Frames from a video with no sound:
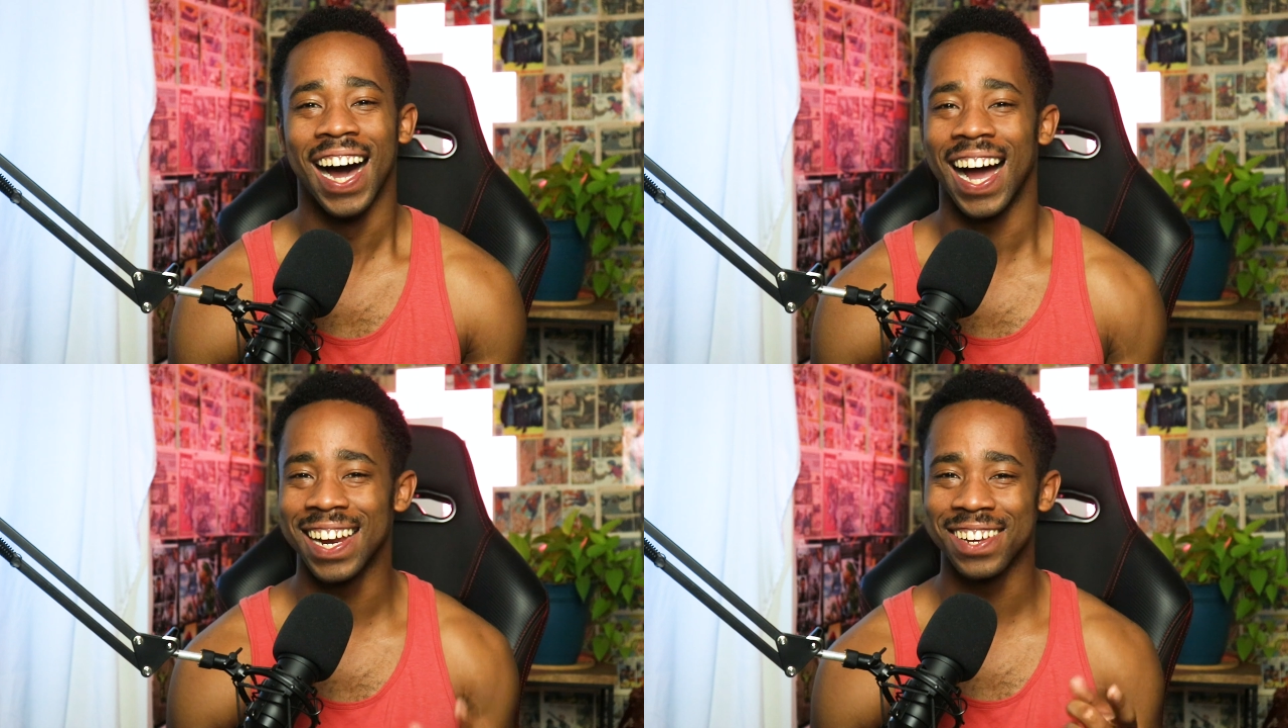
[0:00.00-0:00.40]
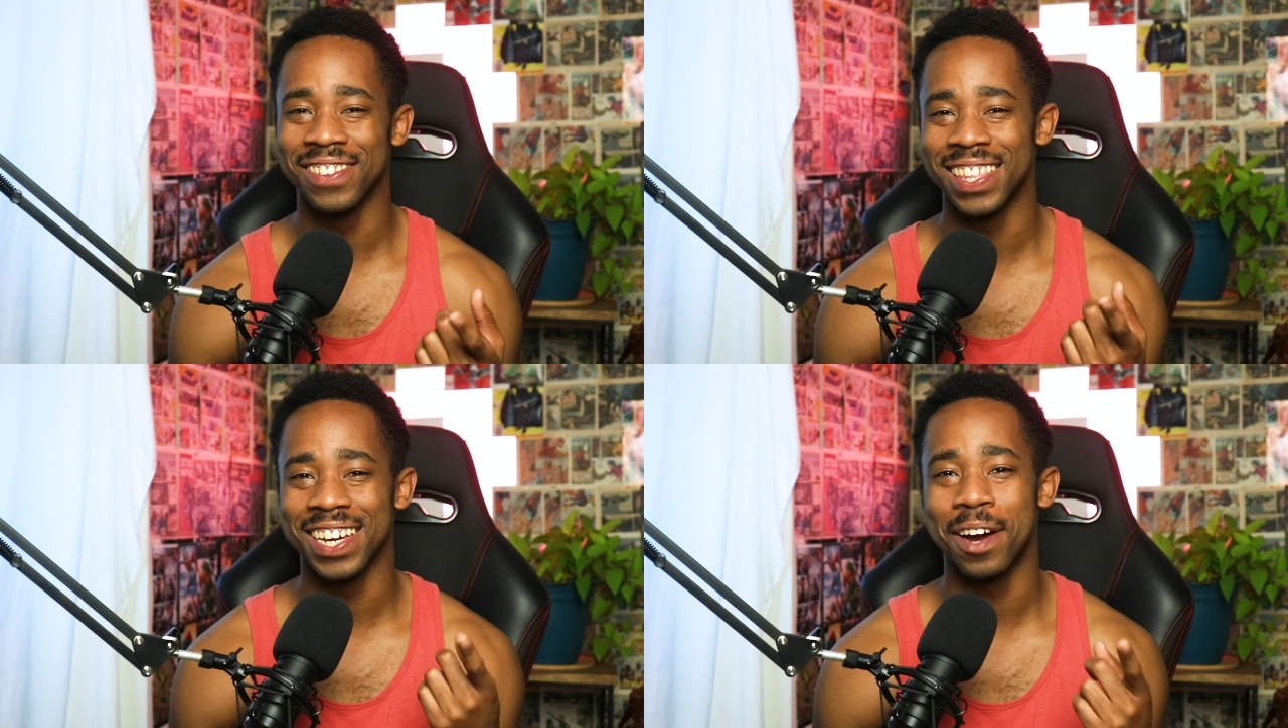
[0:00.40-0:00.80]
I do
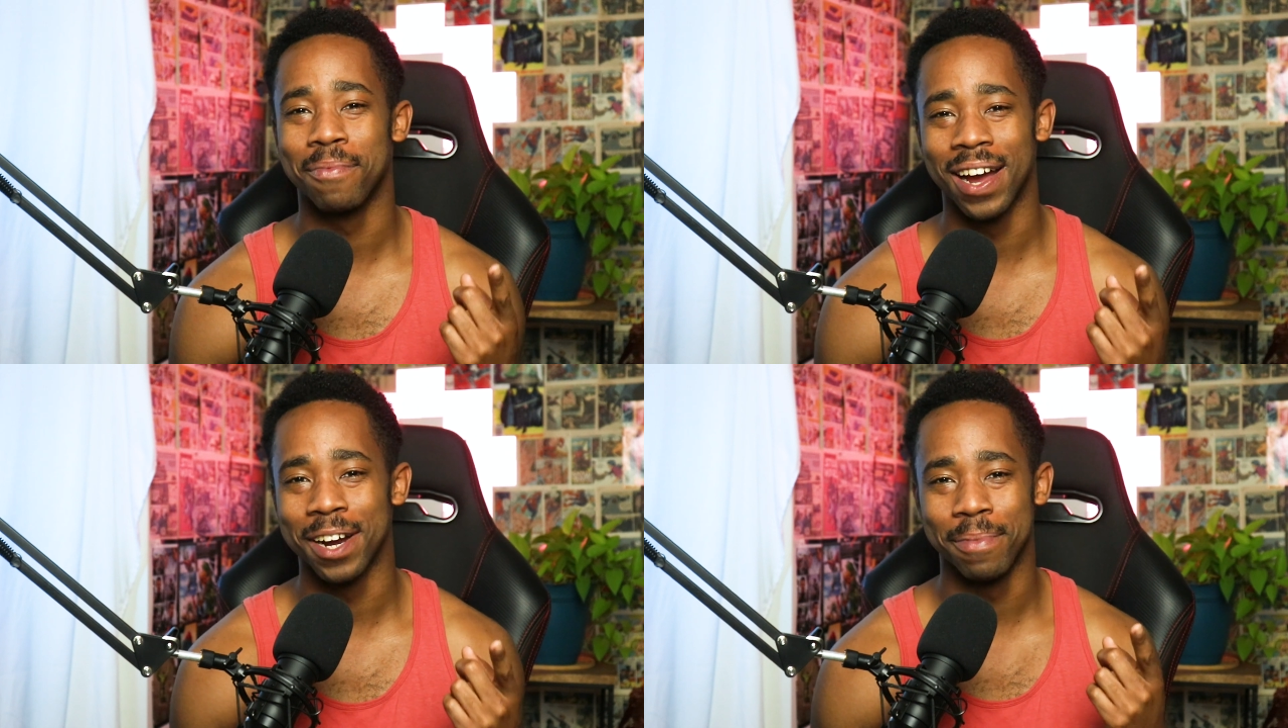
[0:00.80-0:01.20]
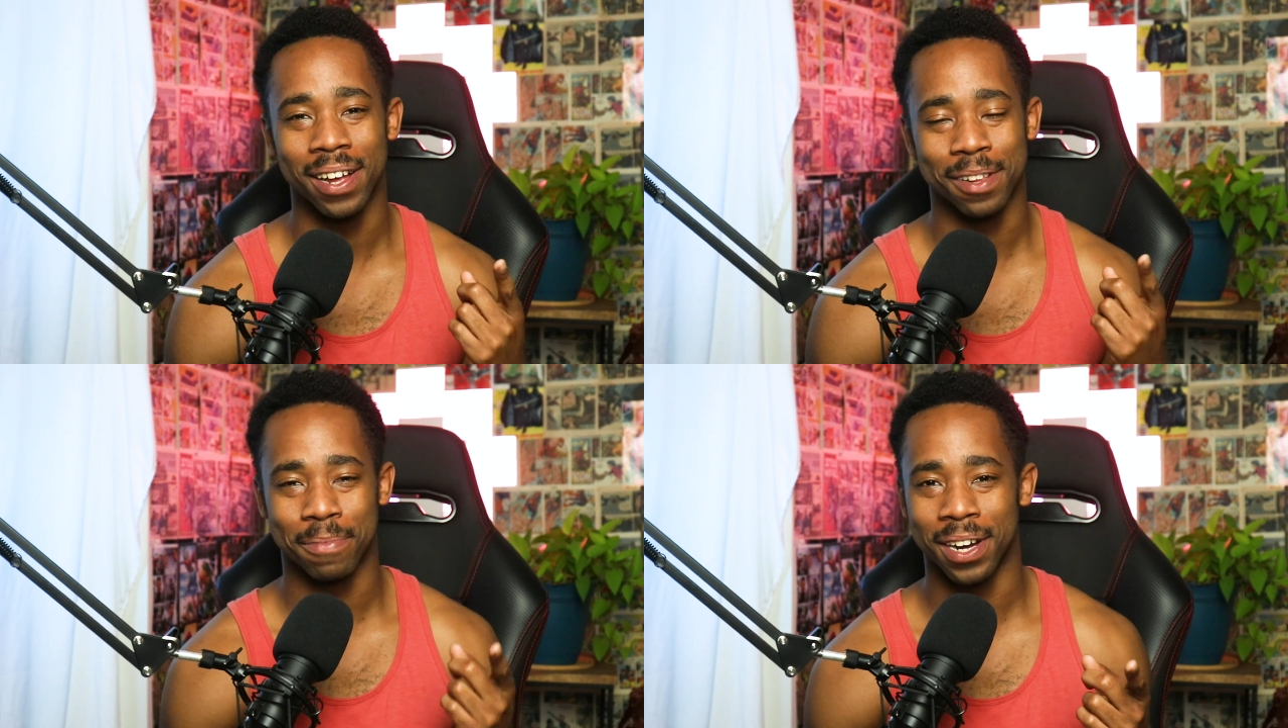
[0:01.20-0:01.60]
think I'm right about
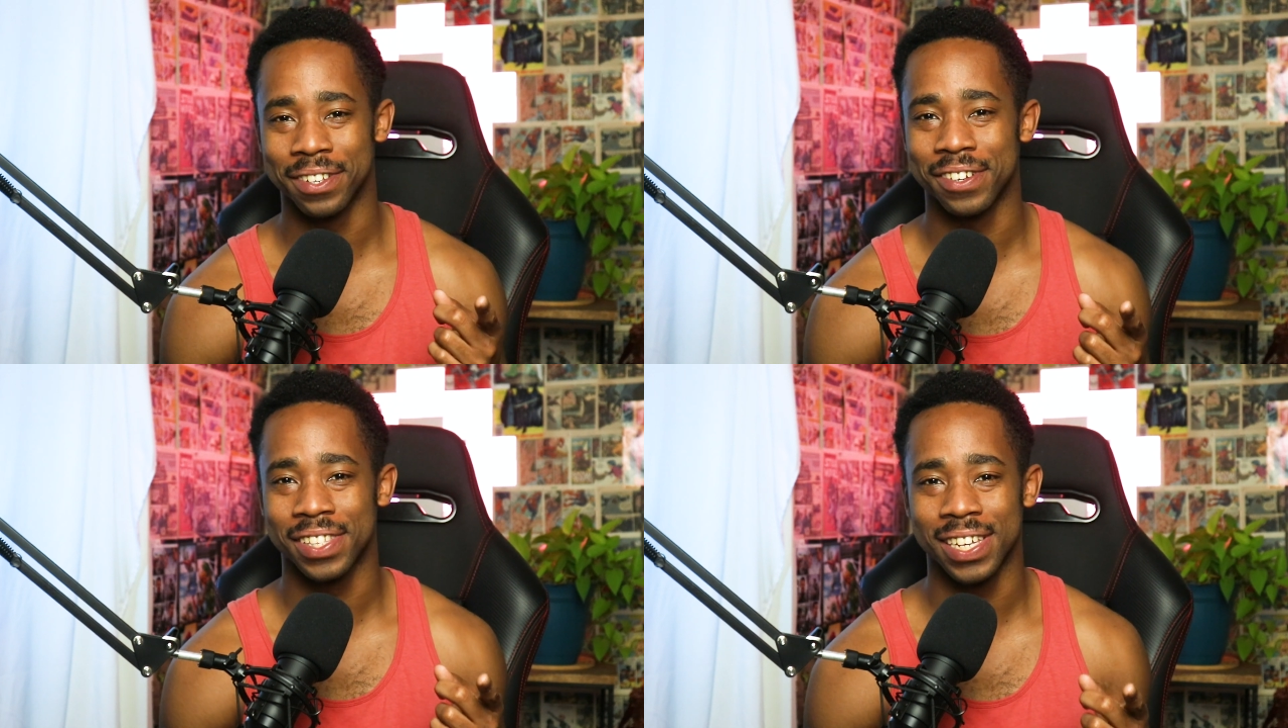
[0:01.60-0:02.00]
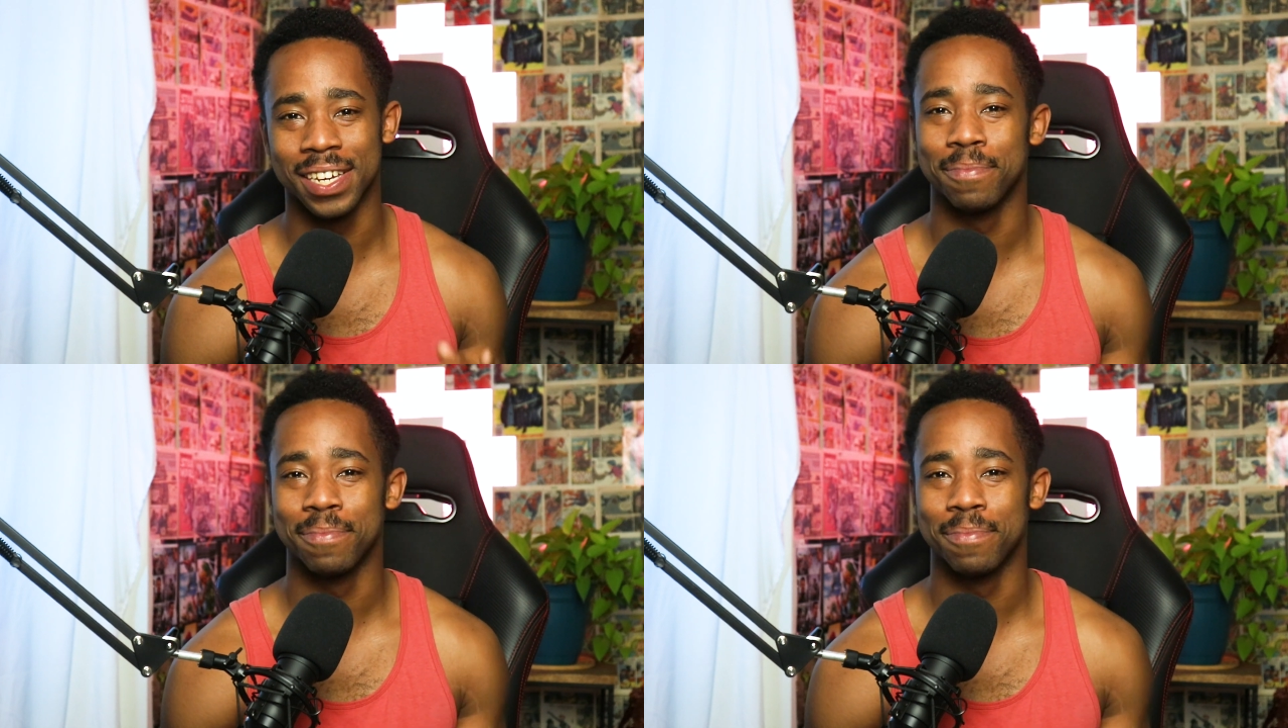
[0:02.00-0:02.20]
the monster thing,